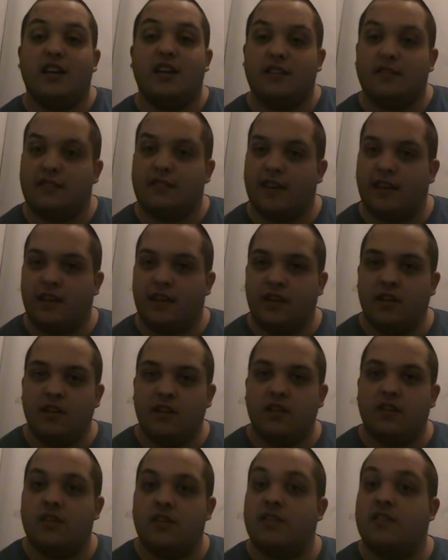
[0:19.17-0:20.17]
Sadie
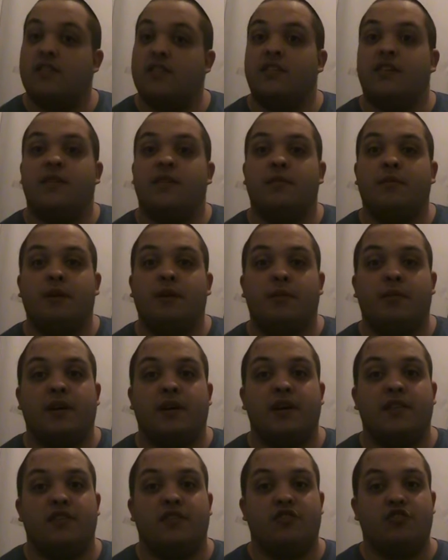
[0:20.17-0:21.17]
doesn't give up
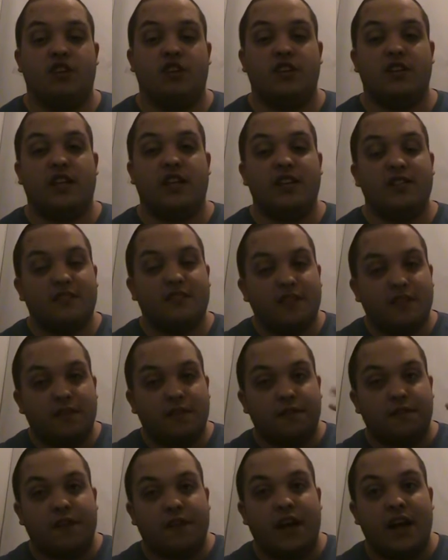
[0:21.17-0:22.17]
because they're still
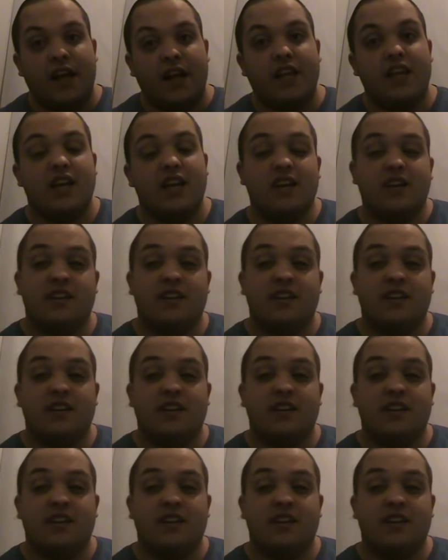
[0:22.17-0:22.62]
fighting.